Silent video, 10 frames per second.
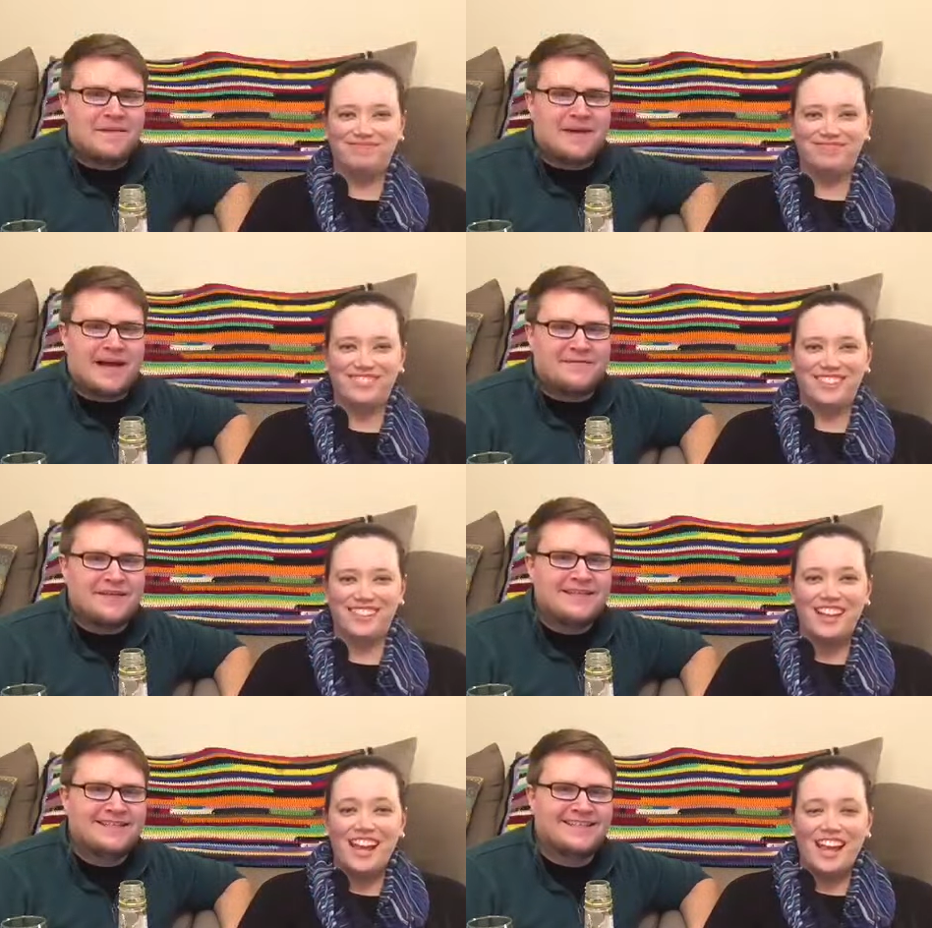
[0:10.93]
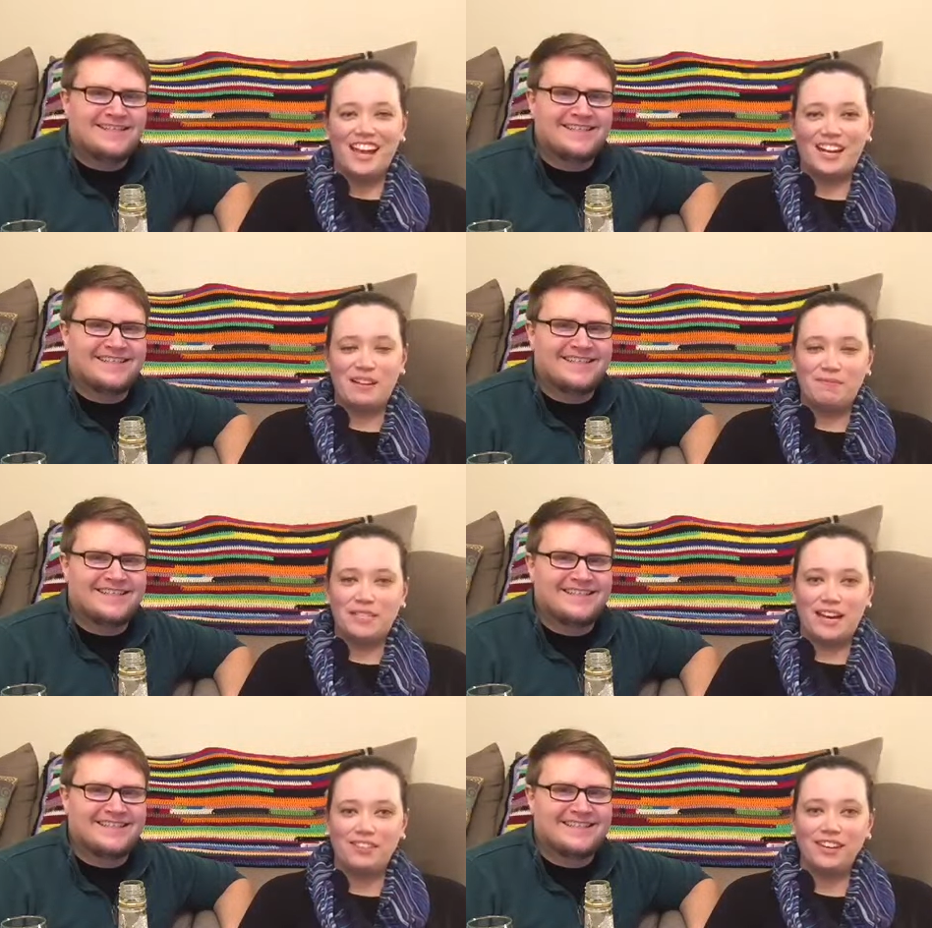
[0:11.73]
Speaker 1: I'm Ivan.
Speaker 2: And I'm
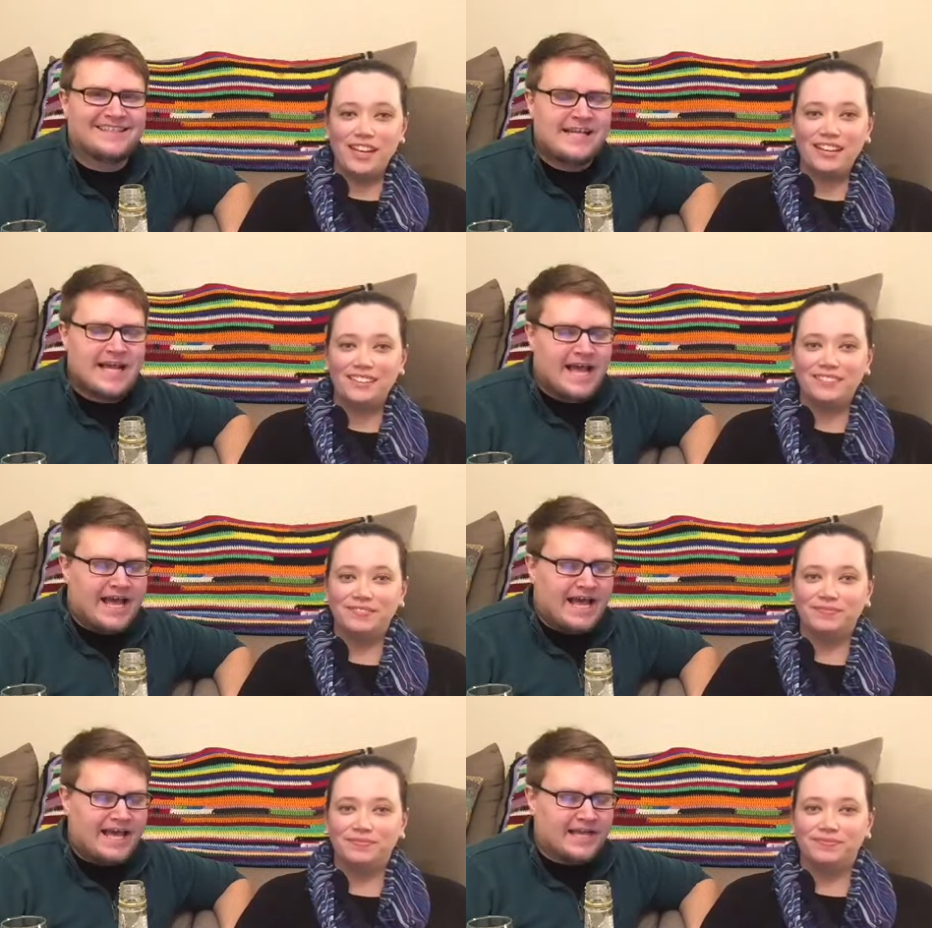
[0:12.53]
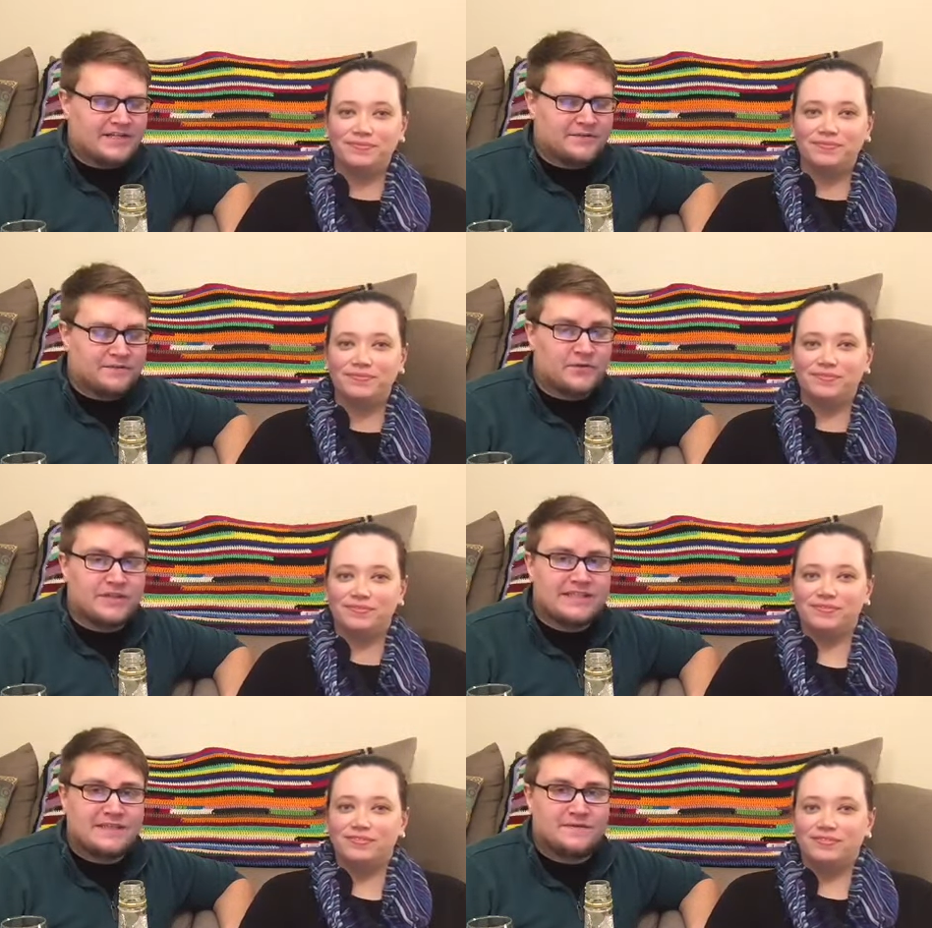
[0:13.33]
Stephanie.
Speaker 1: And
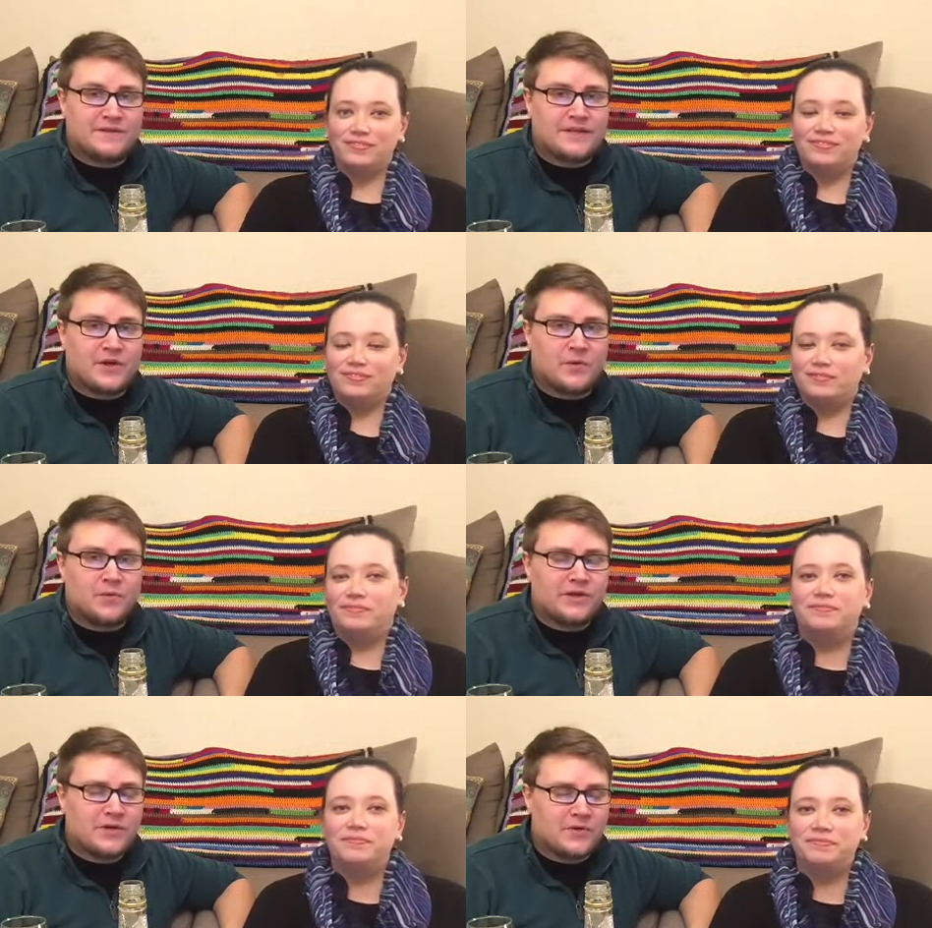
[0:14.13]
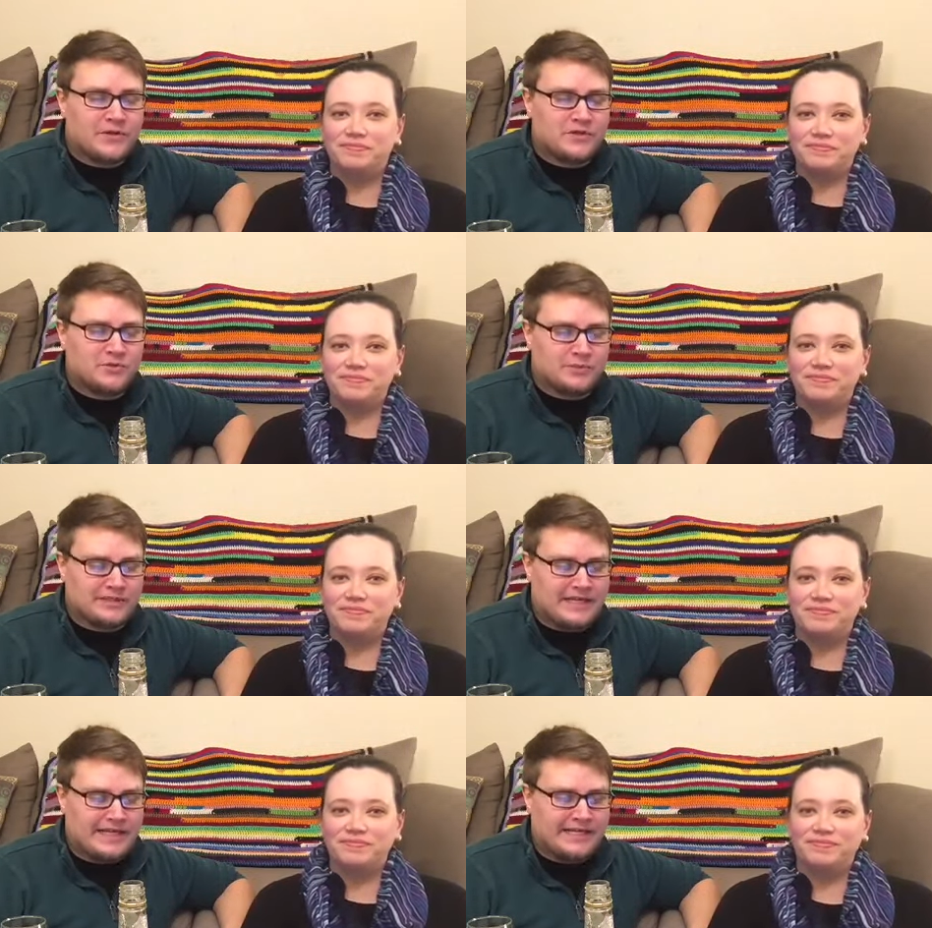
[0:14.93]
for this video, we are going to
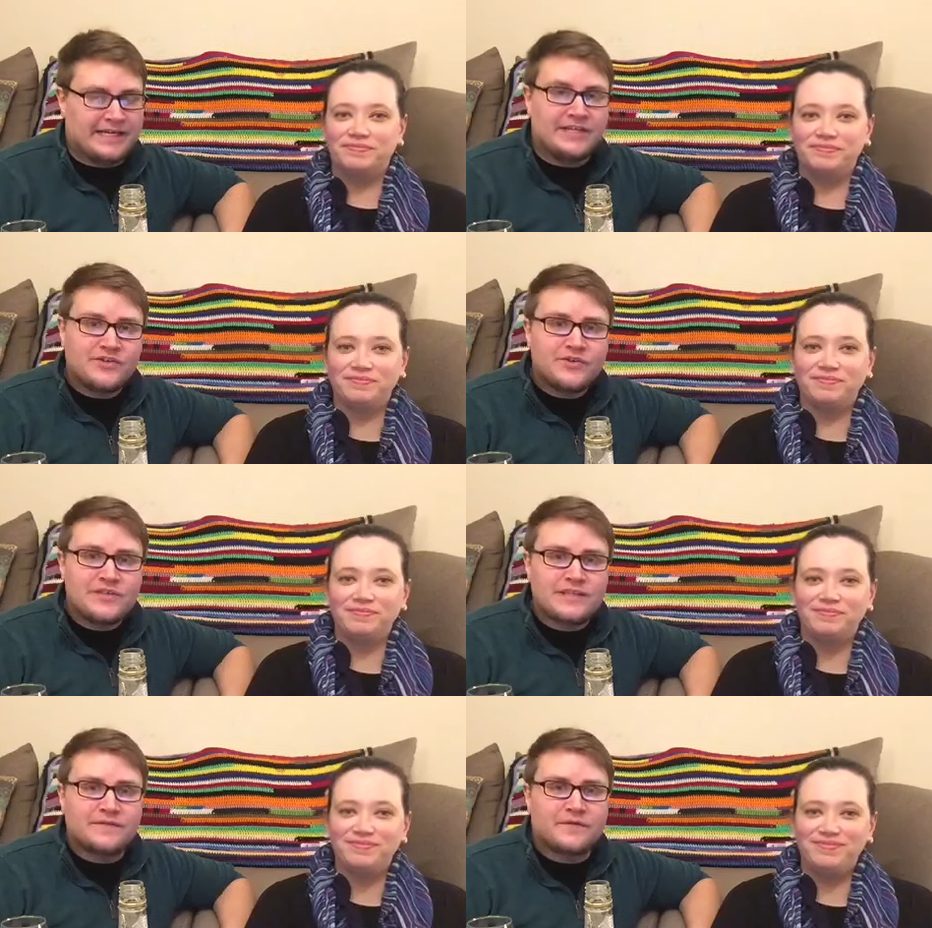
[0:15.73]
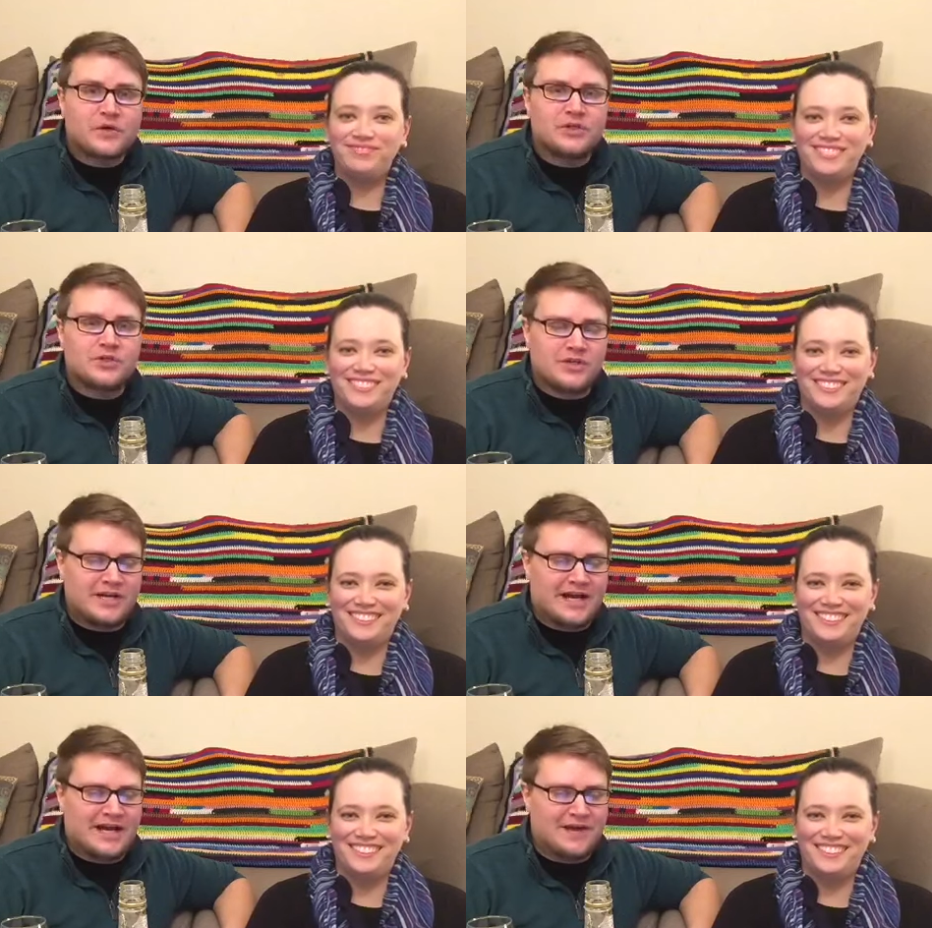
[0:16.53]
play an interesting
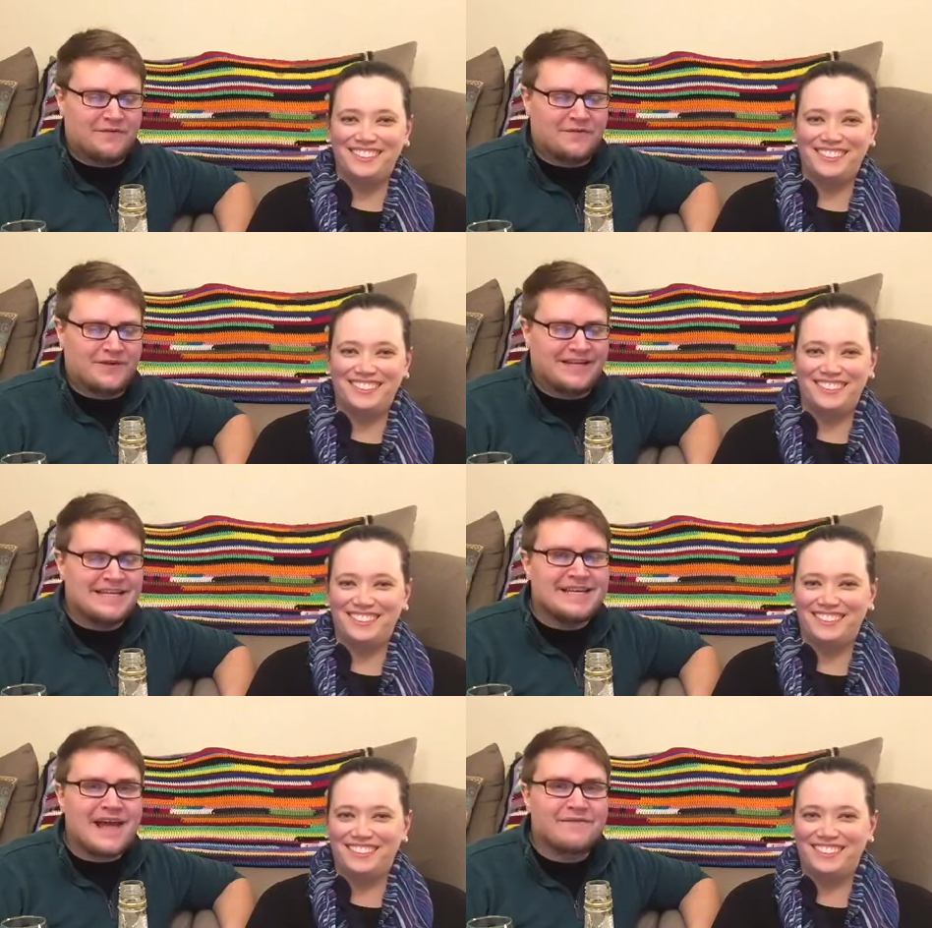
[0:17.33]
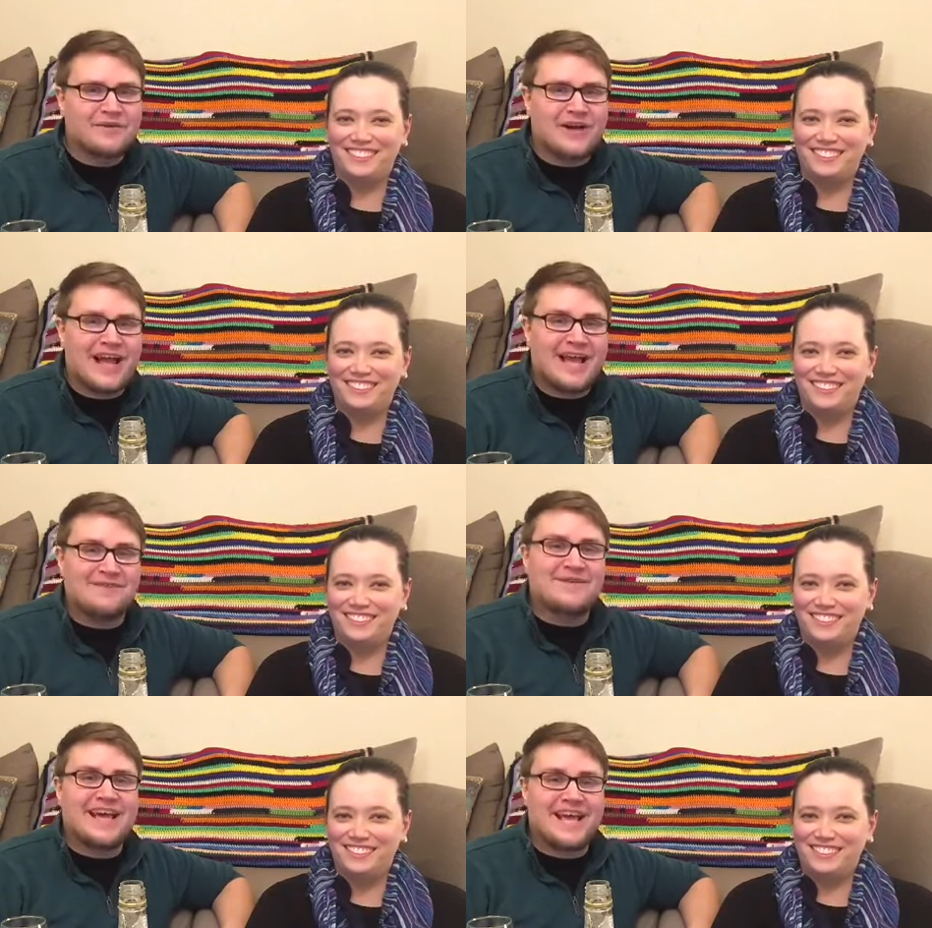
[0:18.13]
version of Never
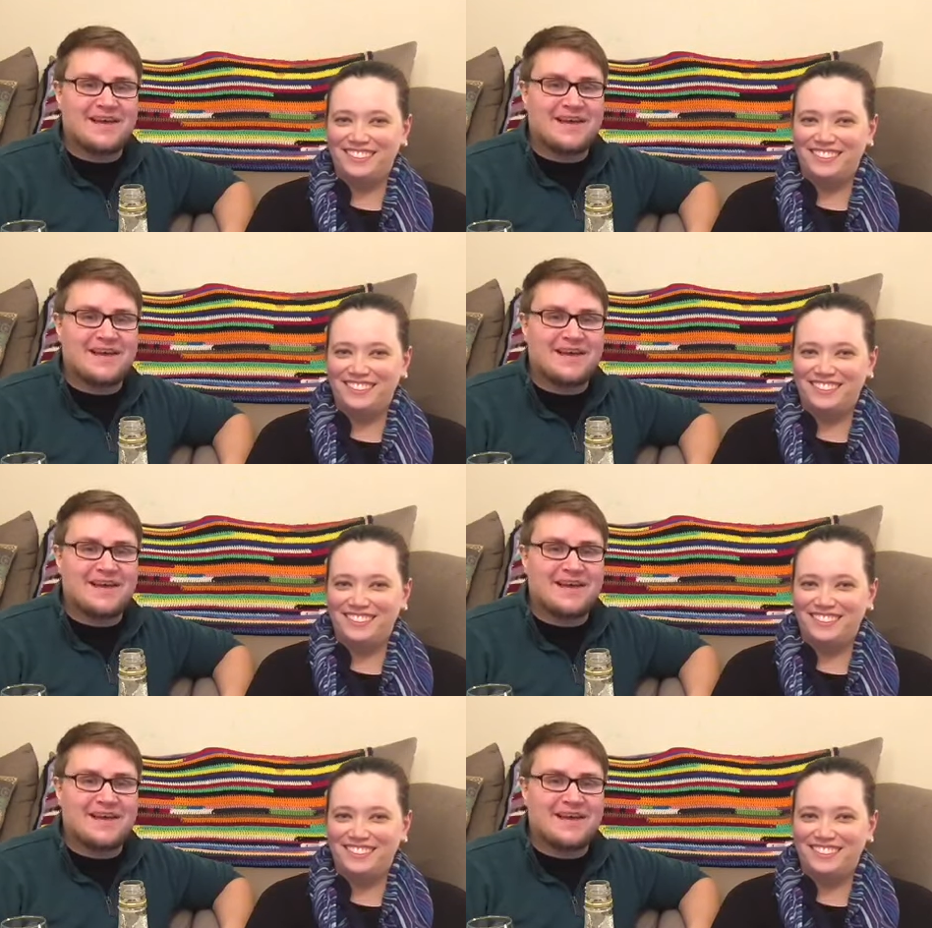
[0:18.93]
Have I